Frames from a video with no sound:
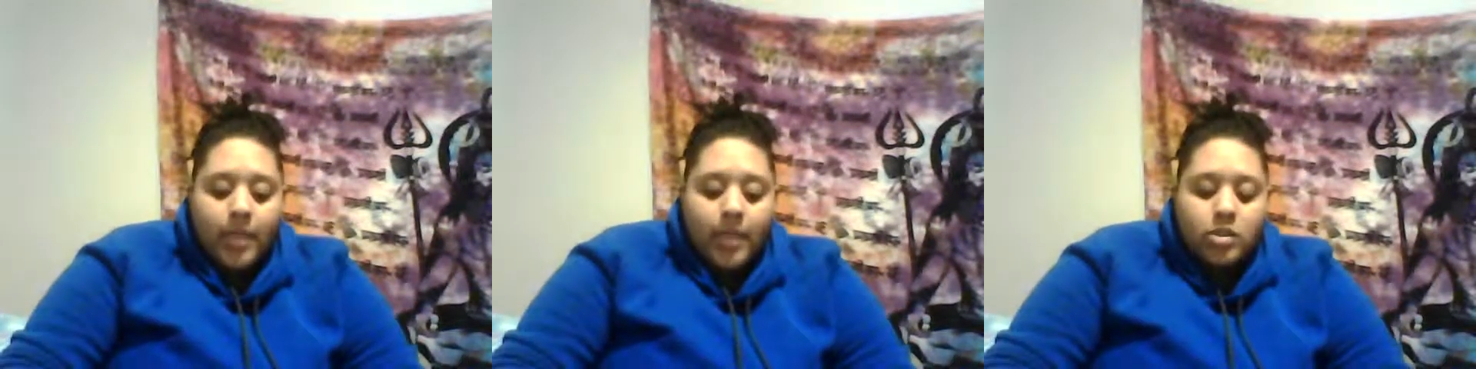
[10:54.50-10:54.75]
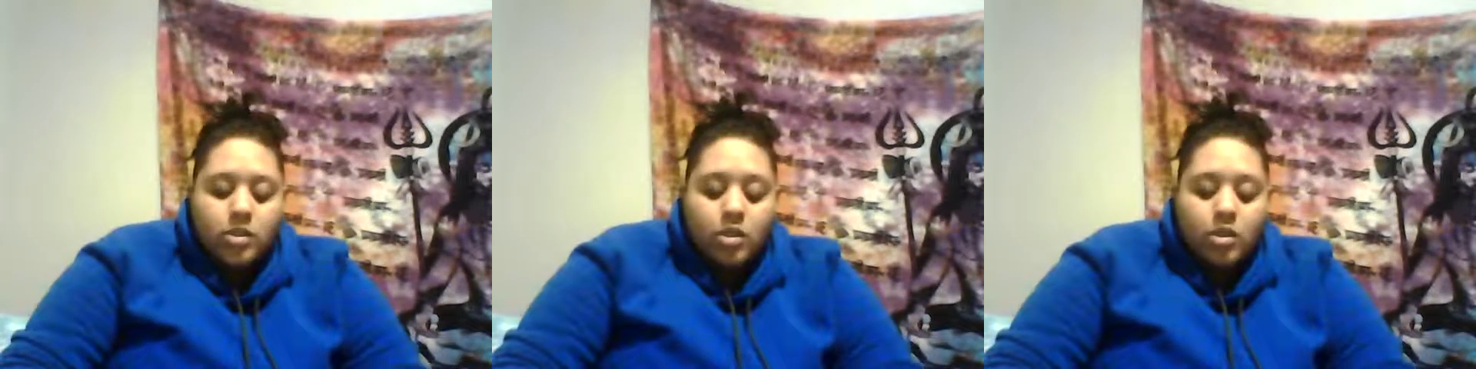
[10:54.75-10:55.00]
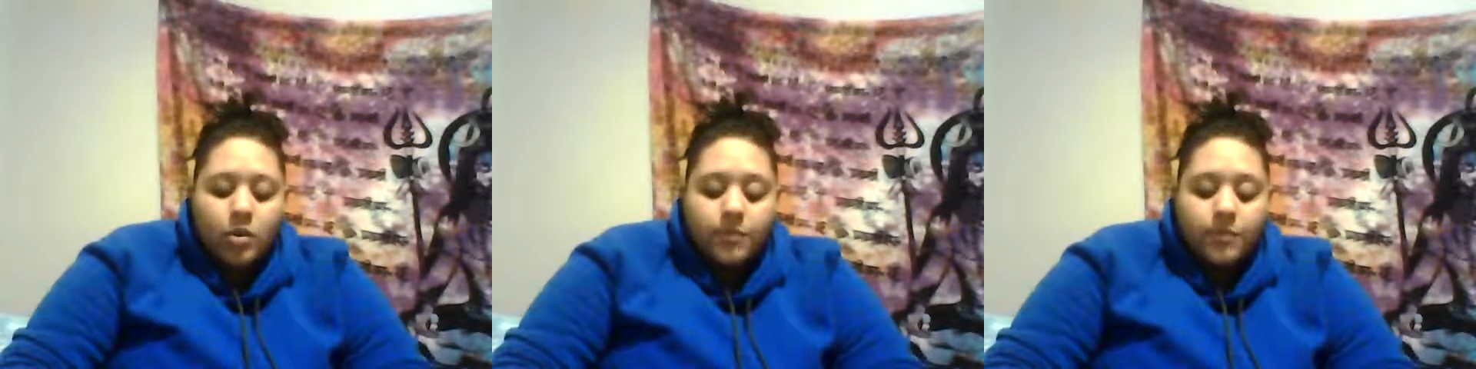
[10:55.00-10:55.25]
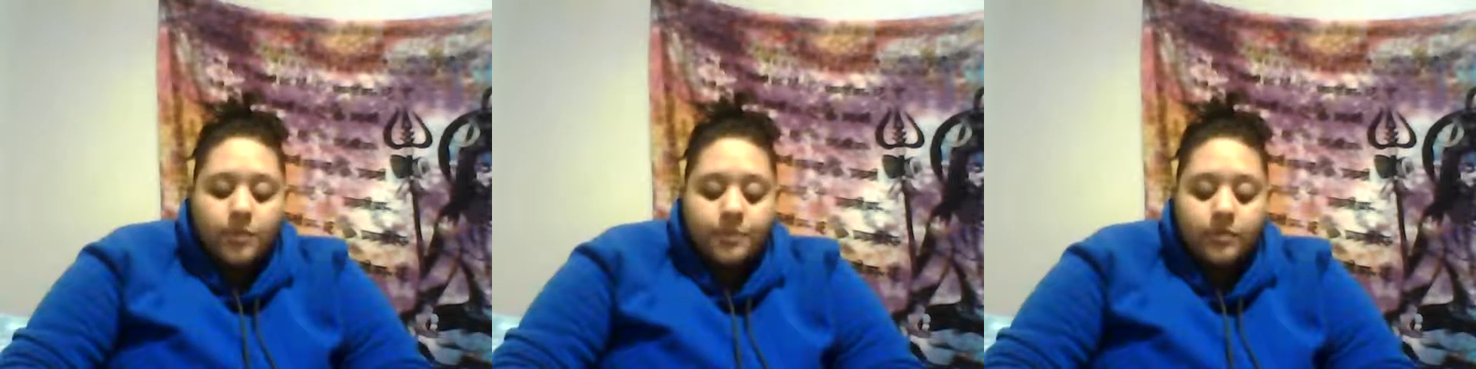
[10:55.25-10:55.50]
So
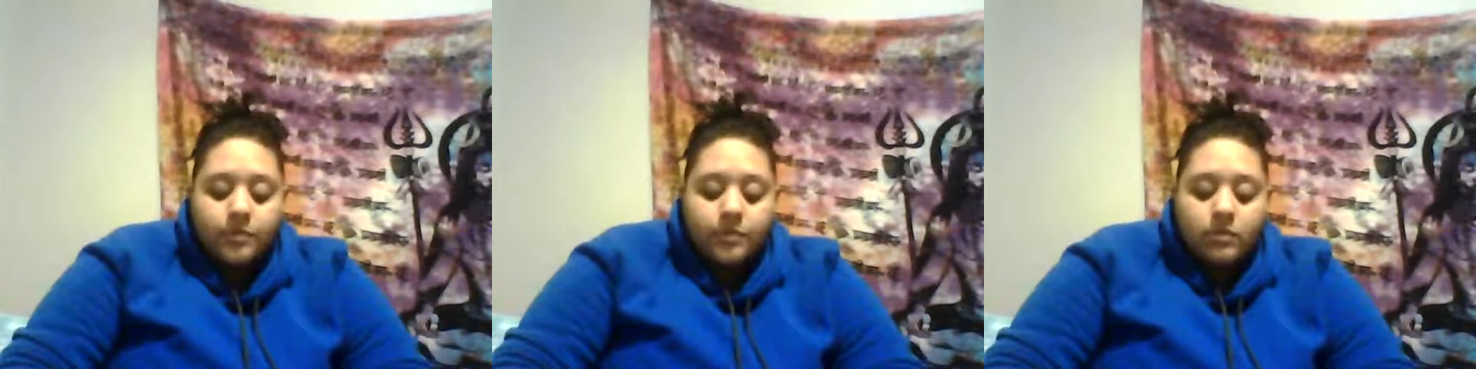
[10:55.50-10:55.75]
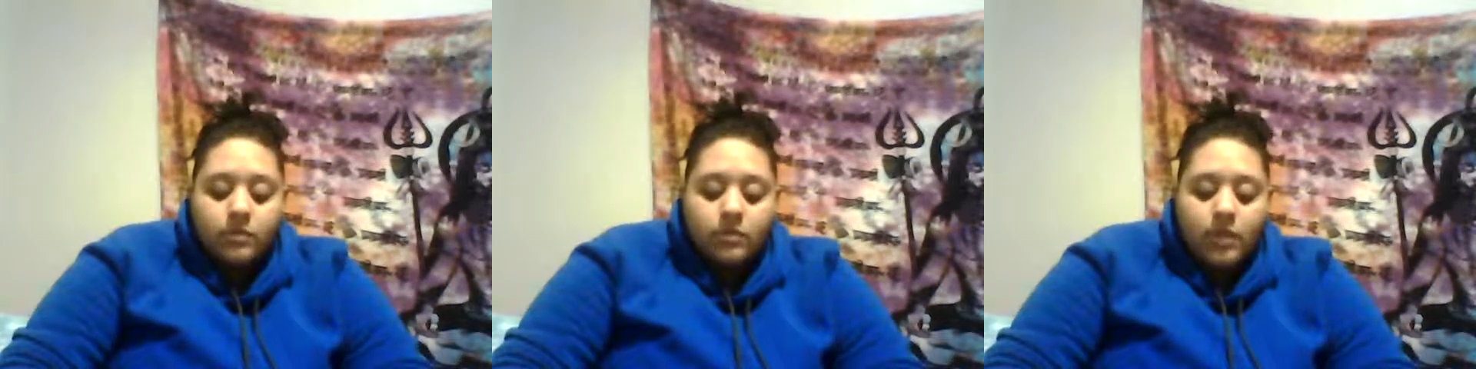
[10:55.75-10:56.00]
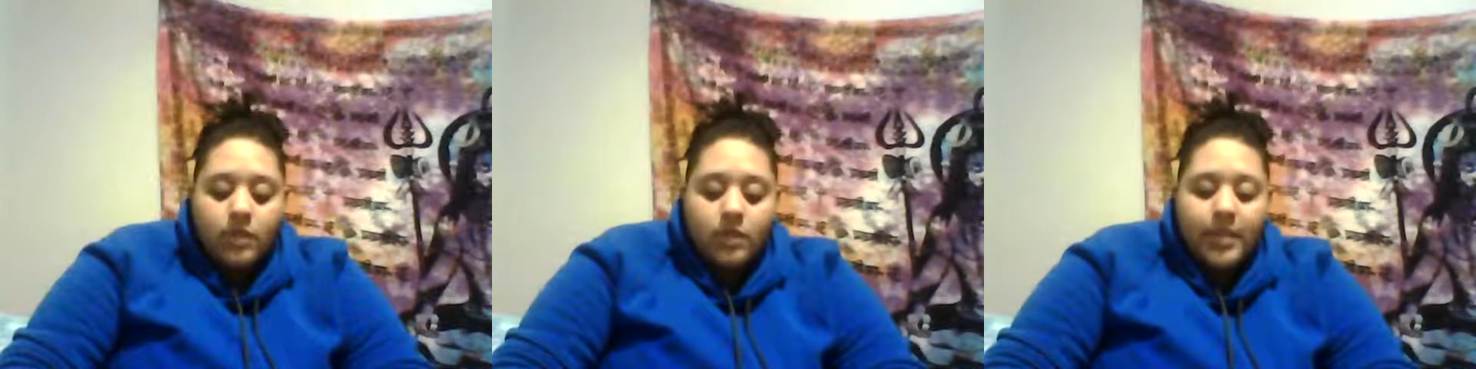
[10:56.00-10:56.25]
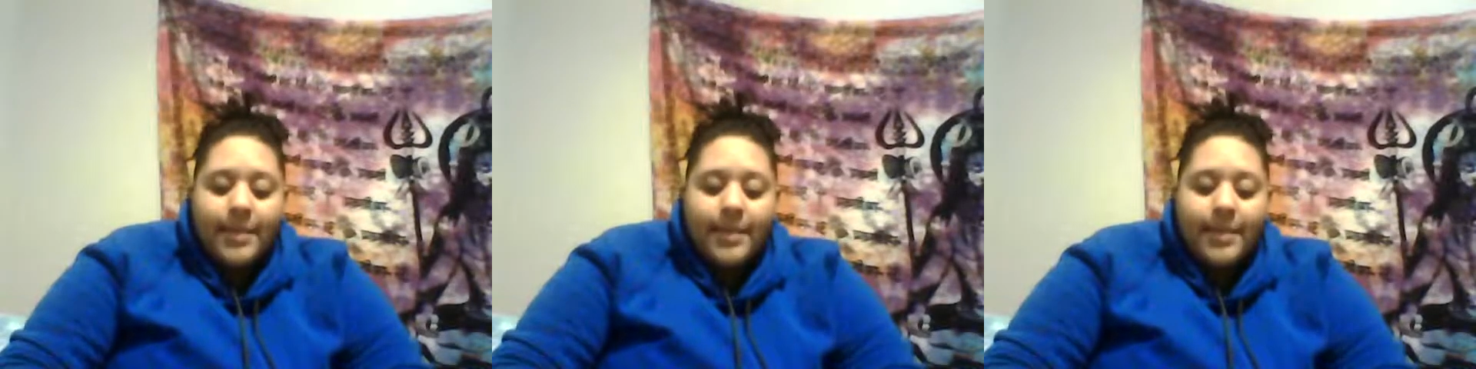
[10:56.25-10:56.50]

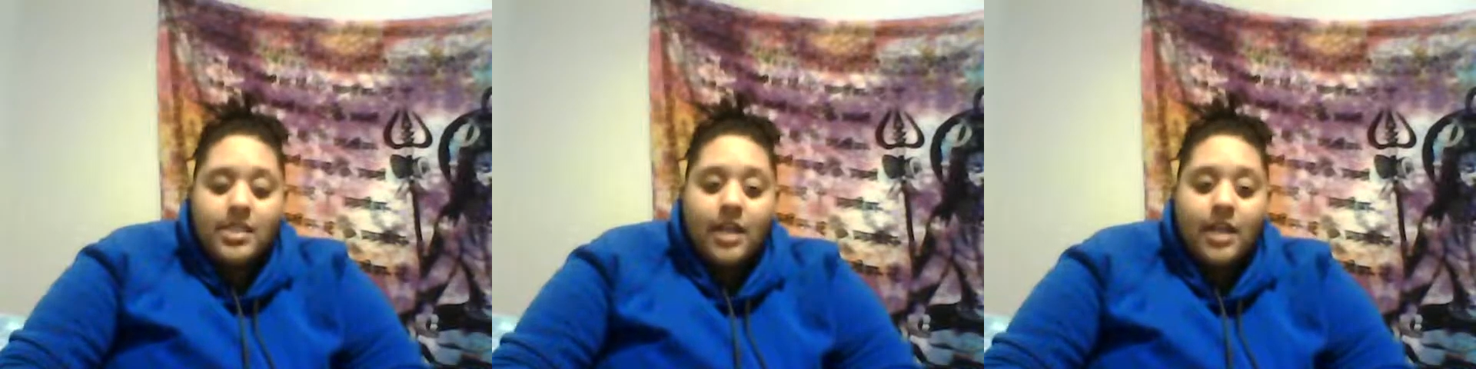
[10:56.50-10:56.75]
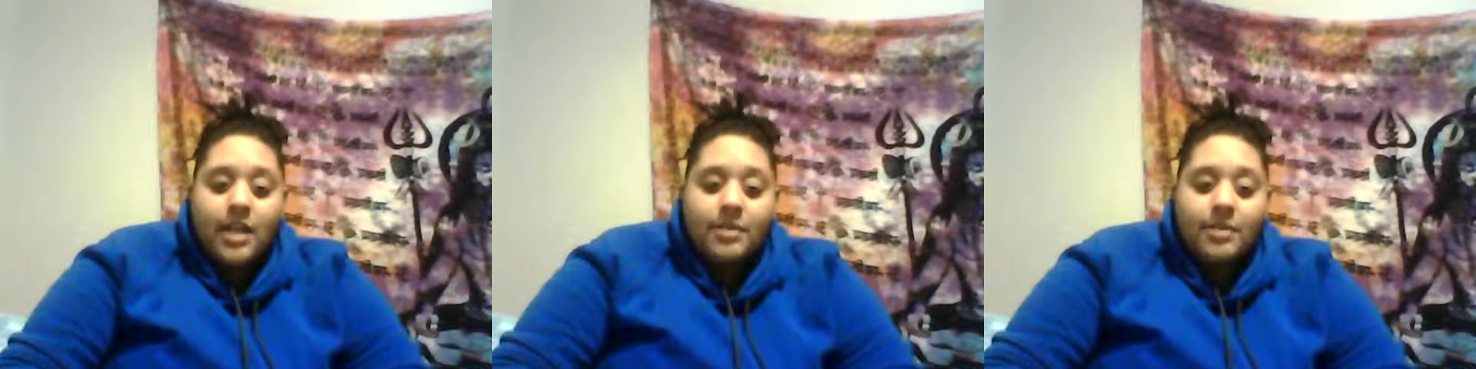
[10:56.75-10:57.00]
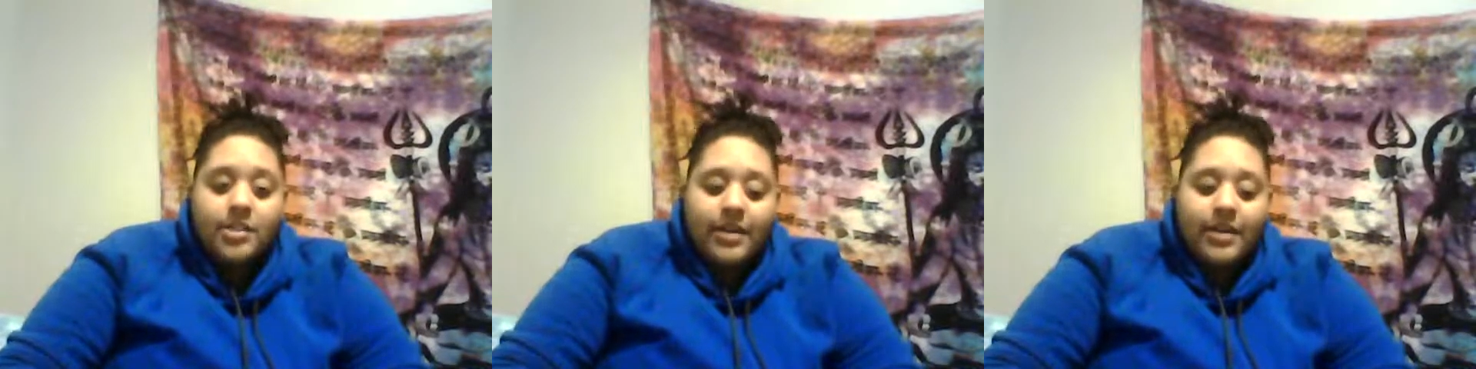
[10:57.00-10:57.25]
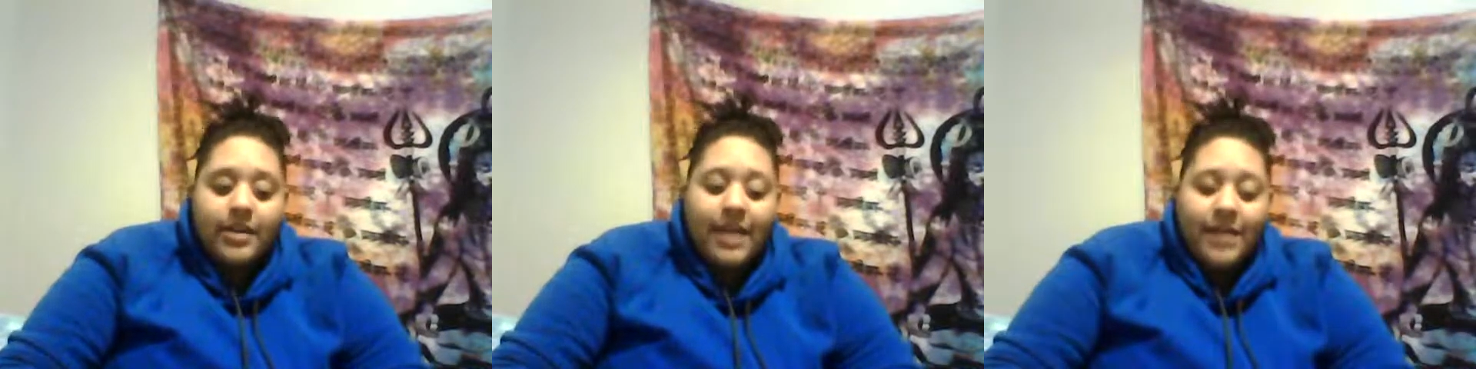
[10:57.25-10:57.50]
they basically come into your
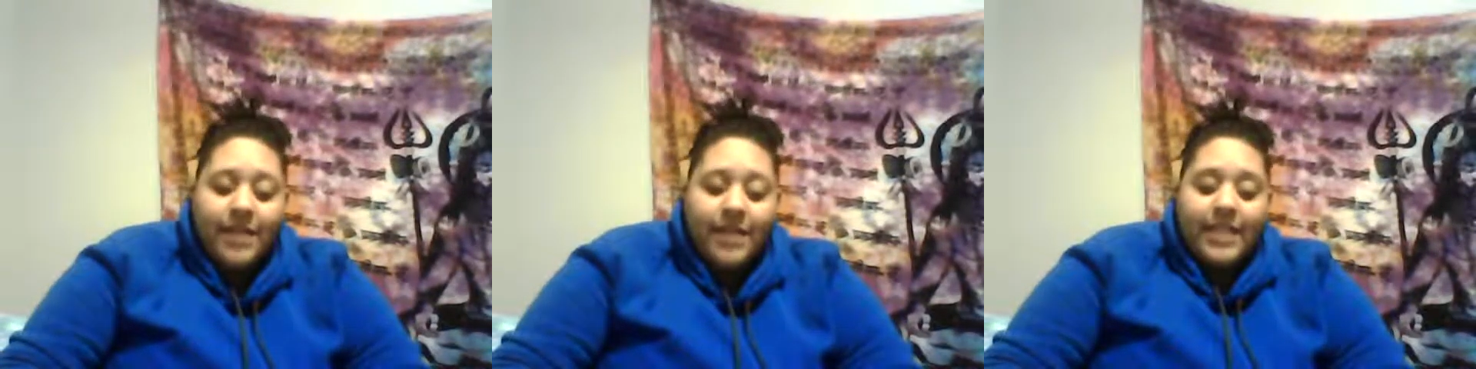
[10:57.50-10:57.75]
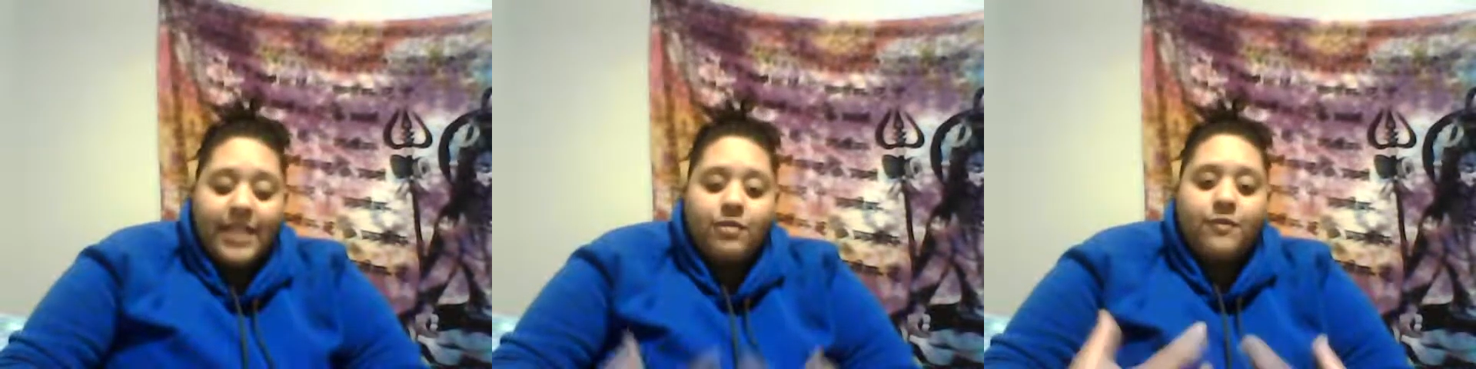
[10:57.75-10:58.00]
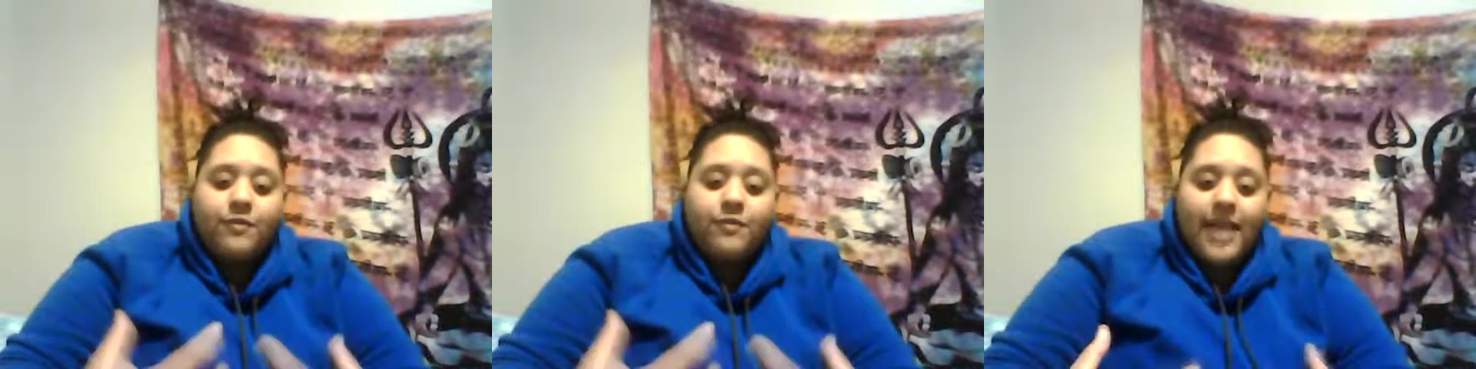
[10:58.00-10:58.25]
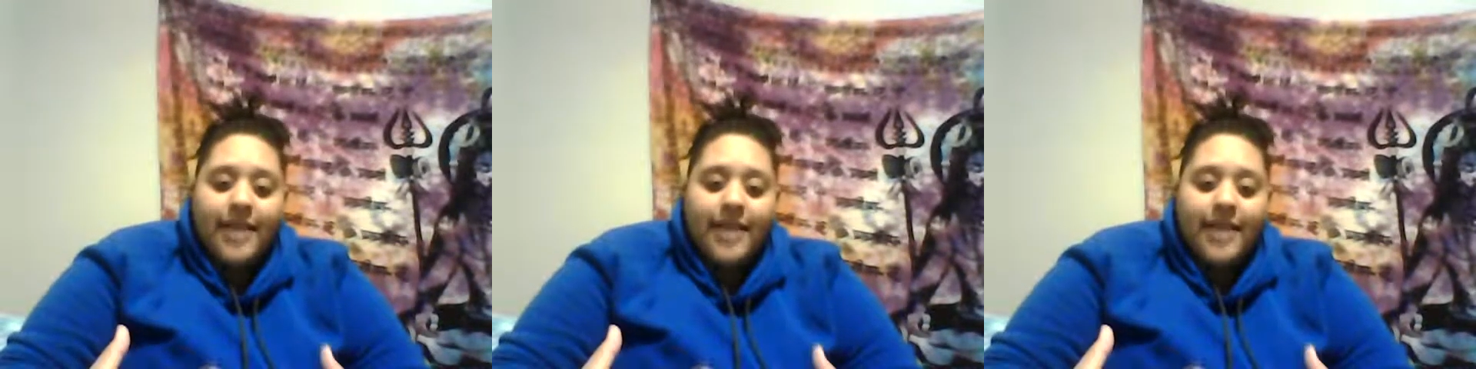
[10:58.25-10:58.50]
life and they
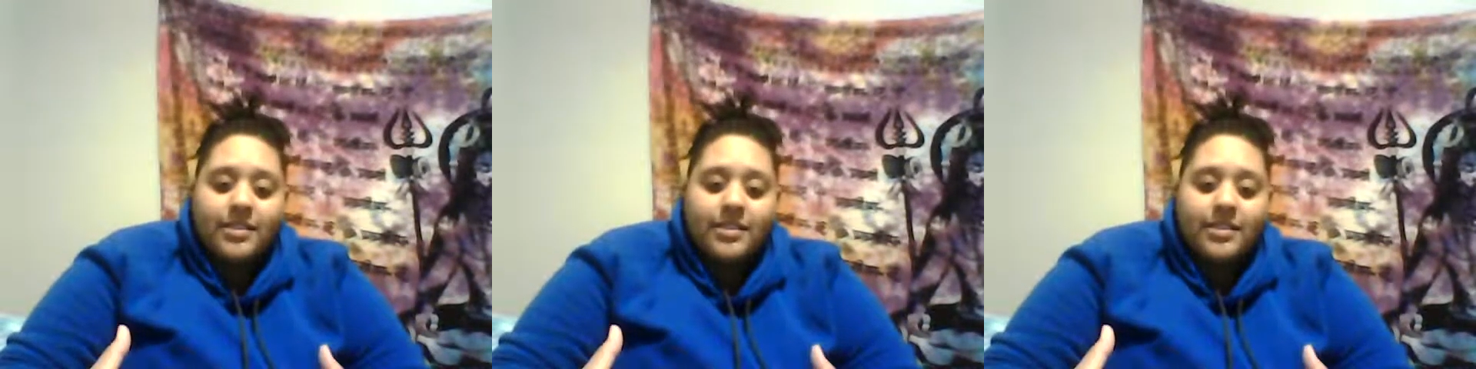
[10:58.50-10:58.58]
reflect